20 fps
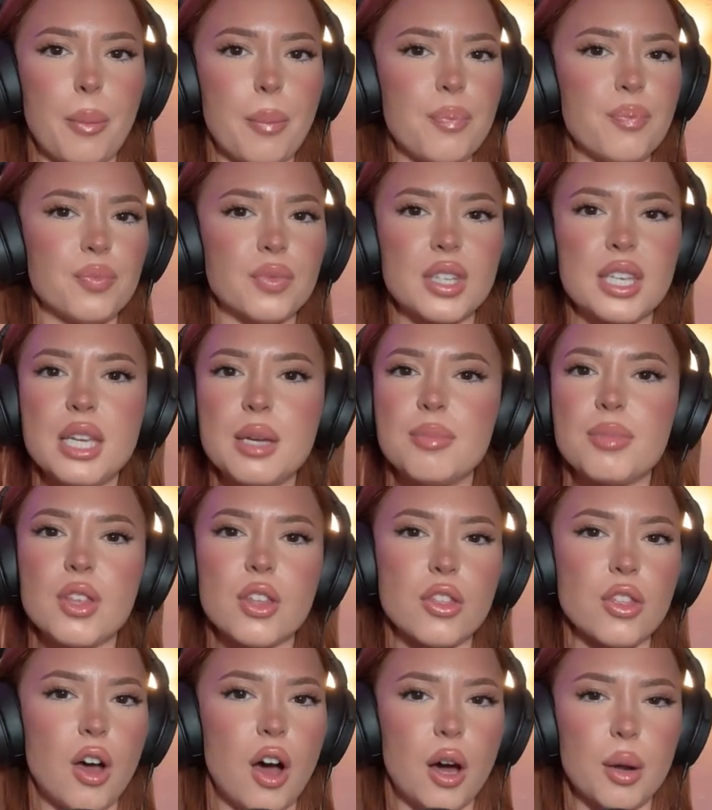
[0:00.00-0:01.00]
keep the
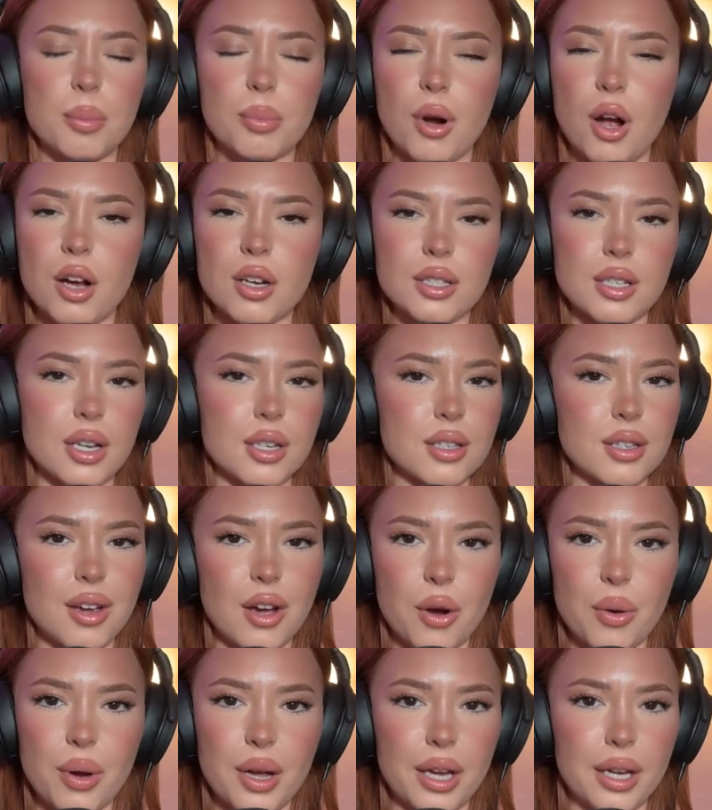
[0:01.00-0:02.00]
thought process
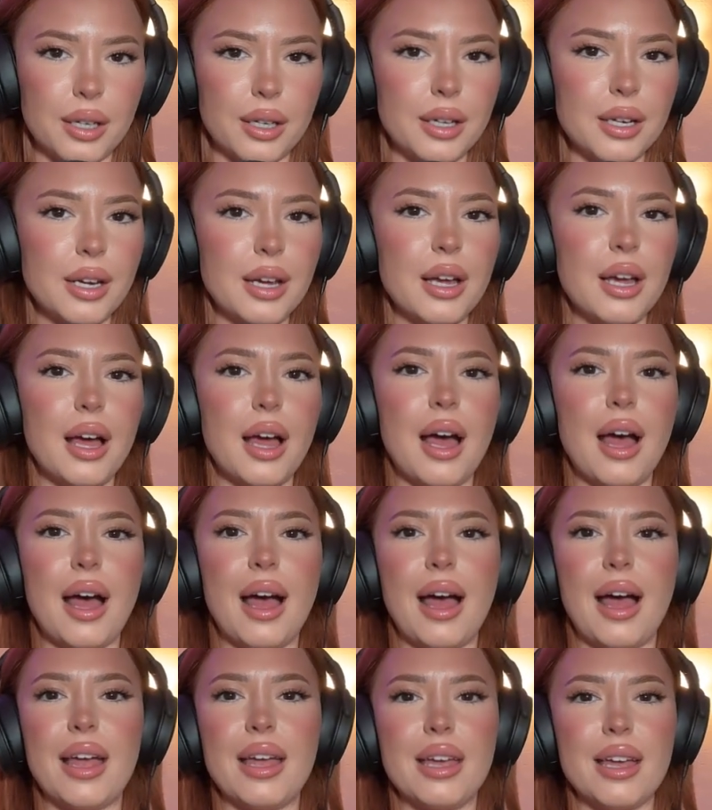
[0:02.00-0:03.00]
going,
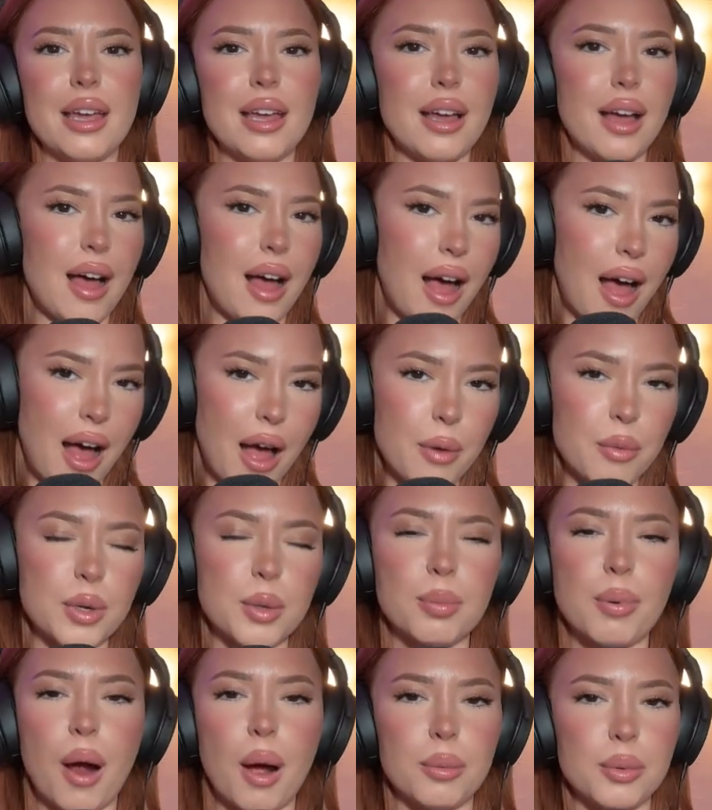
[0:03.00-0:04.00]
I would
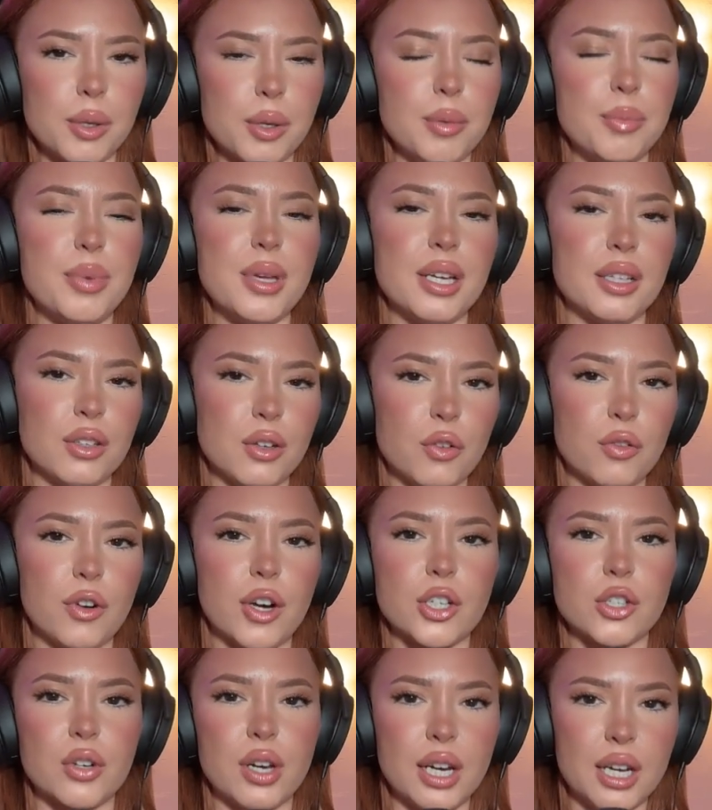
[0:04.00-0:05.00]
probably be a little
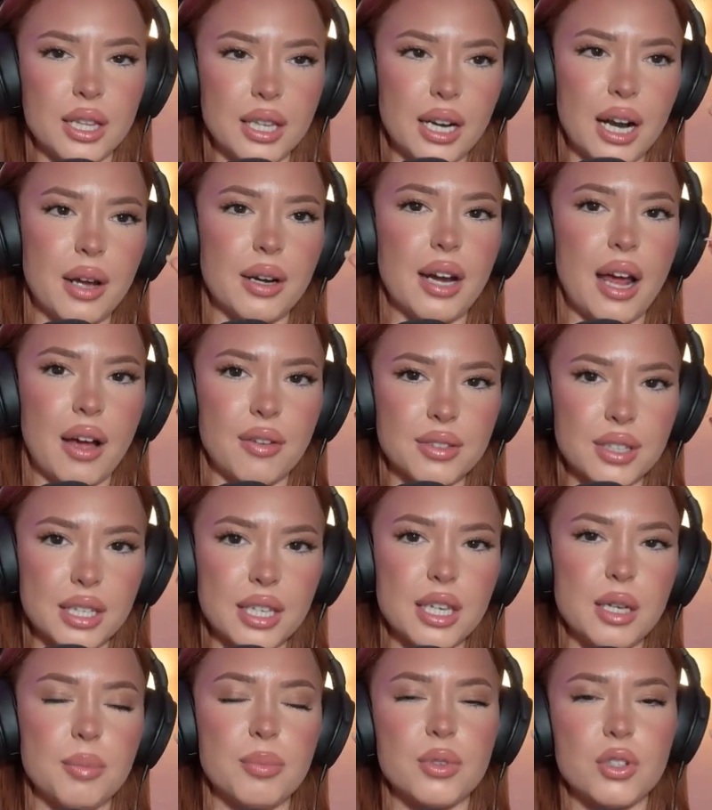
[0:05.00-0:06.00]
frustrated that I'd have to
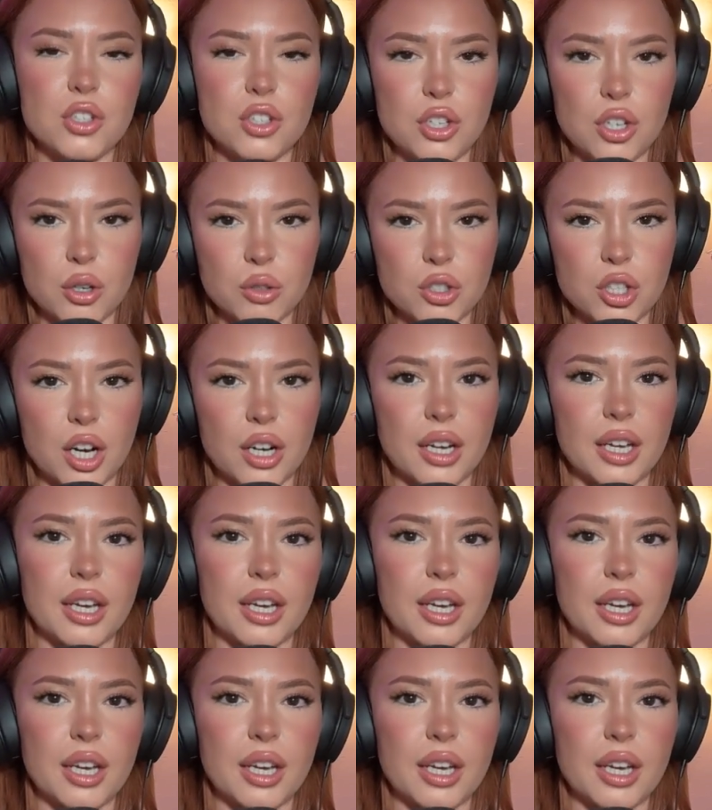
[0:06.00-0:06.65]
keep, shutting it